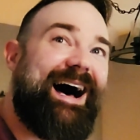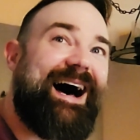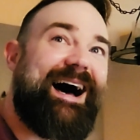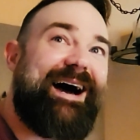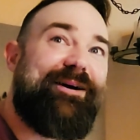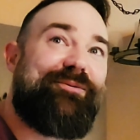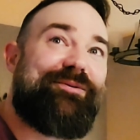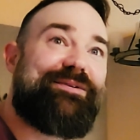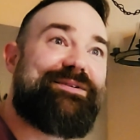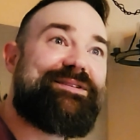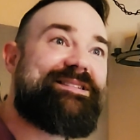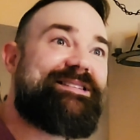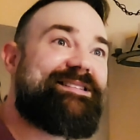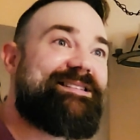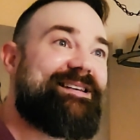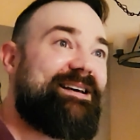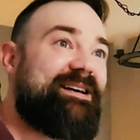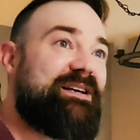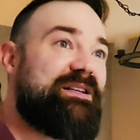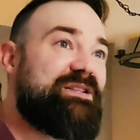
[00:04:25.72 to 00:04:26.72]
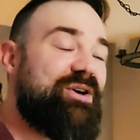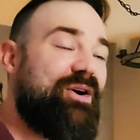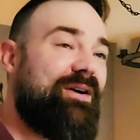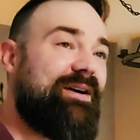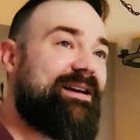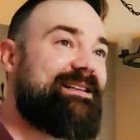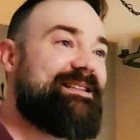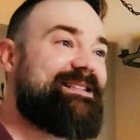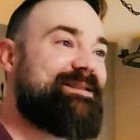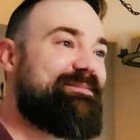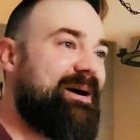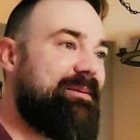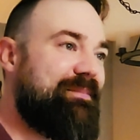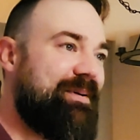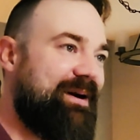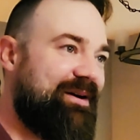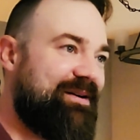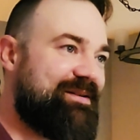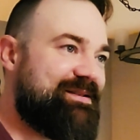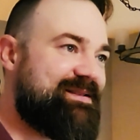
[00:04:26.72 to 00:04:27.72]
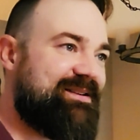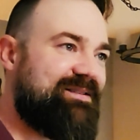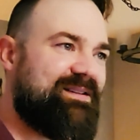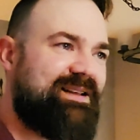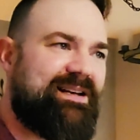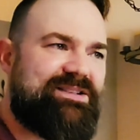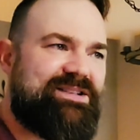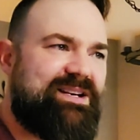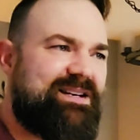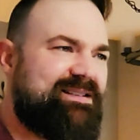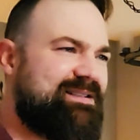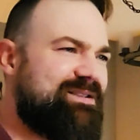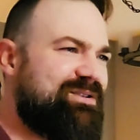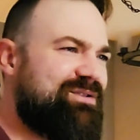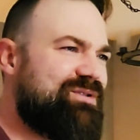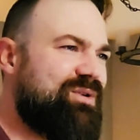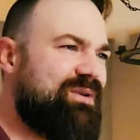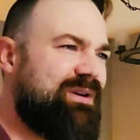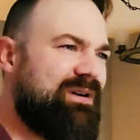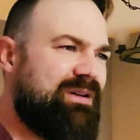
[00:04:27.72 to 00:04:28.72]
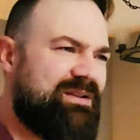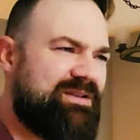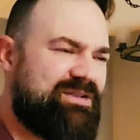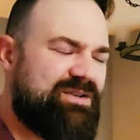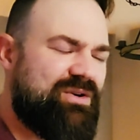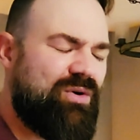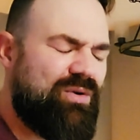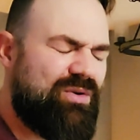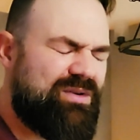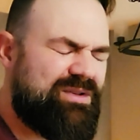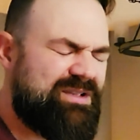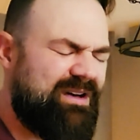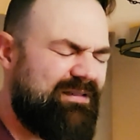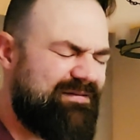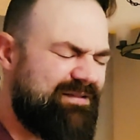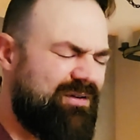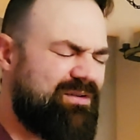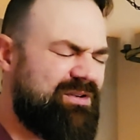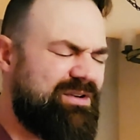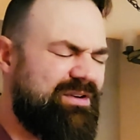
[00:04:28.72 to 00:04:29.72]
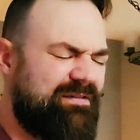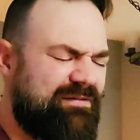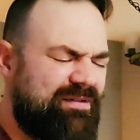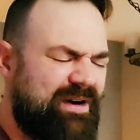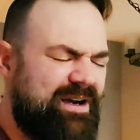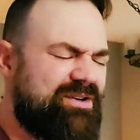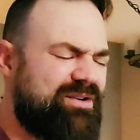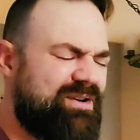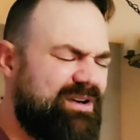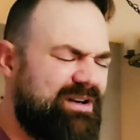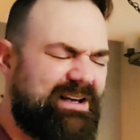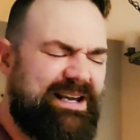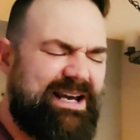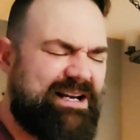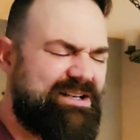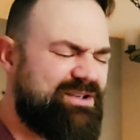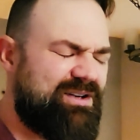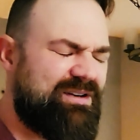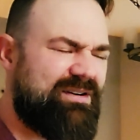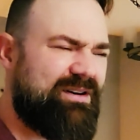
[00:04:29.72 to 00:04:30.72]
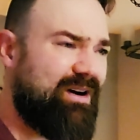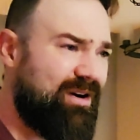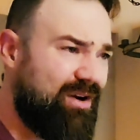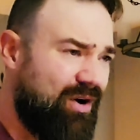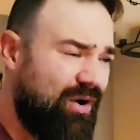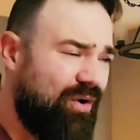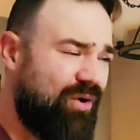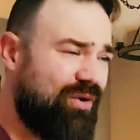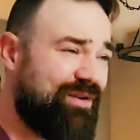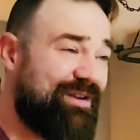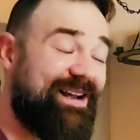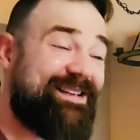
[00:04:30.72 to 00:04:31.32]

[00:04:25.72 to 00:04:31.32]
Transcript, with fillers: I was talking to my parents. They're like, Jesse, you're doing all this cold stuff. Aren't you afraid you're gonna catch a cold?